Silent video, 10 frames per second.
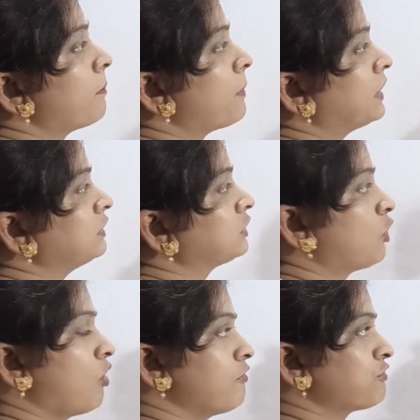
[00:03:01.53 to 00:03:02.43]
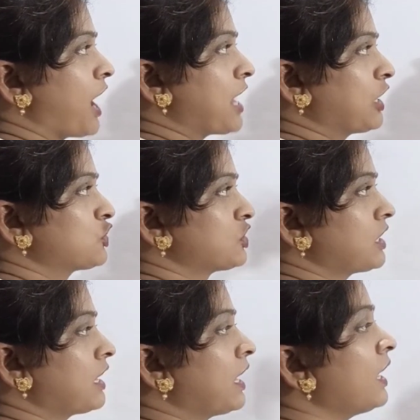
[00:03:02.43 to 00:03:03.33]
month of character
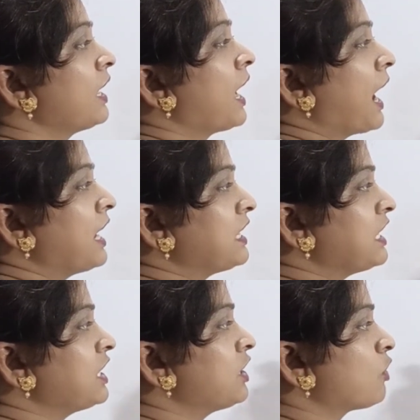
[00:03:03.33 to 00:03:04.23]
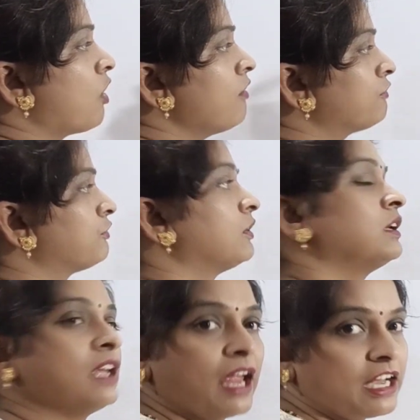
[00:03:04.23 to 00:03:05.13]
array and year of
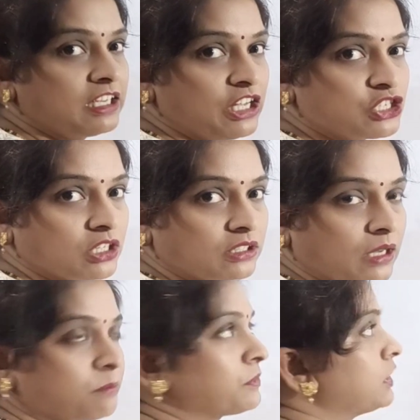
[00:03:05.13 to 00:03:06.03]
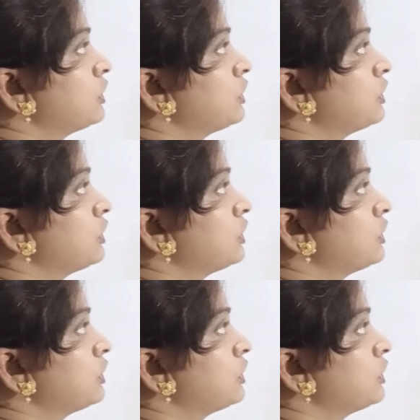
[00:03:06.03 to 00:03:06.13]
integer type.